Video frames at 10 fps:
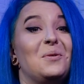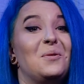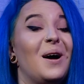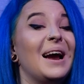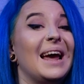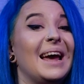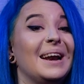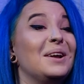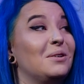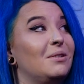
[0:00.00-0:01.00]
right
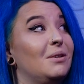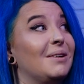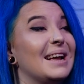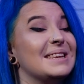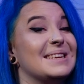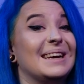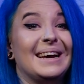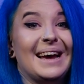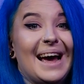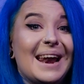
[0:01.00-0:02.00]
in, you guessed
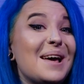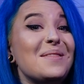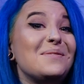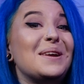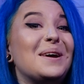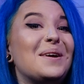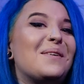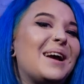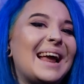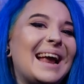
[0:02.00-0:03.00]
it, another video
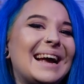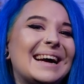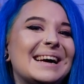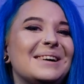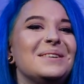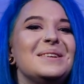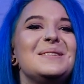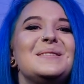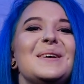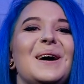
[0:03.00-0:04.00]
right here.
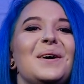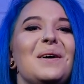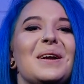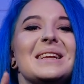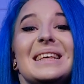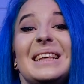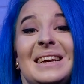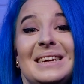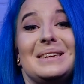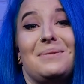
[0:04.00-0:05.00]
So I'm going to take the
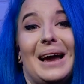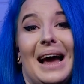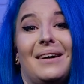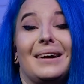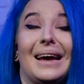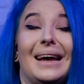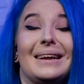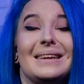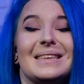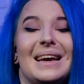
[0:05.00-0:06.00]
easy way out again
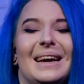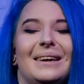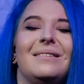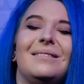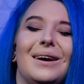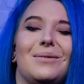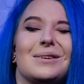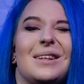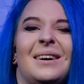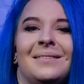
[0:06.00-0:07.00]
and say, go
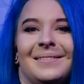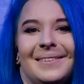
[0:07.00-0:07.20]
watch that.